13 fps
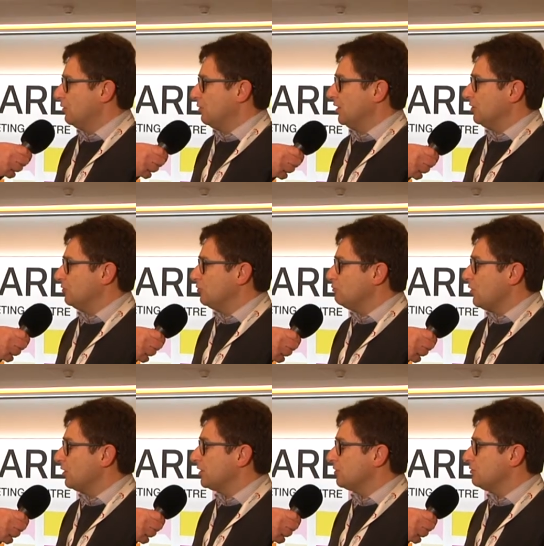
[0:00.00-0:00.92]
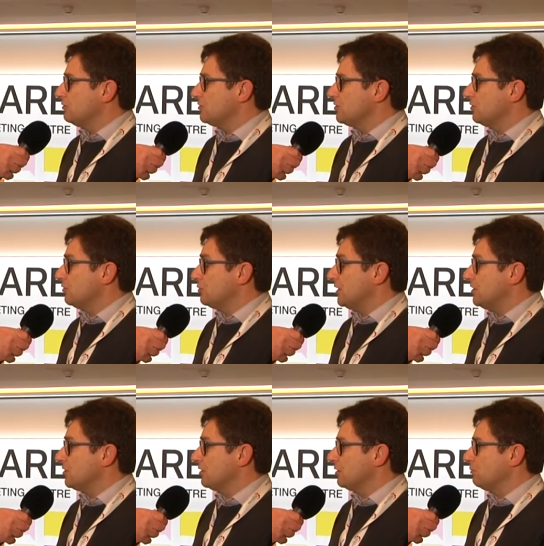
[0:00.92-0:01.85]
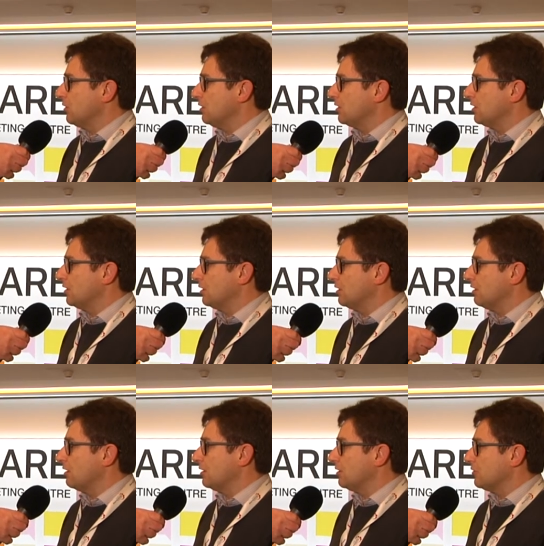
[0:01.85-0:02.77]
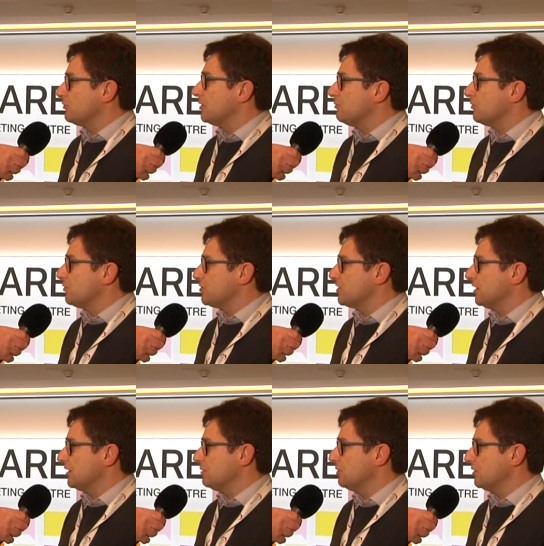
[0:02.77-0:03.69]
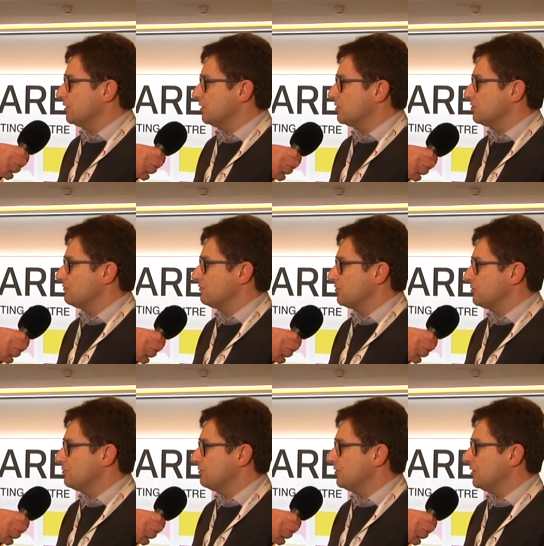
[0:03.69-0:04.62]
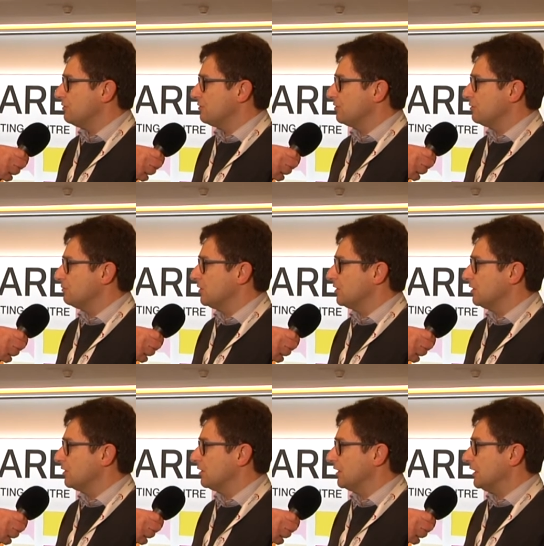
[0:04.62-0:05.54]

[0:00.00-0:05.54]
Well, the new molecules, the new kids on the block uh, are not reimbursed yet, but uh, Sofosbuvir from uh,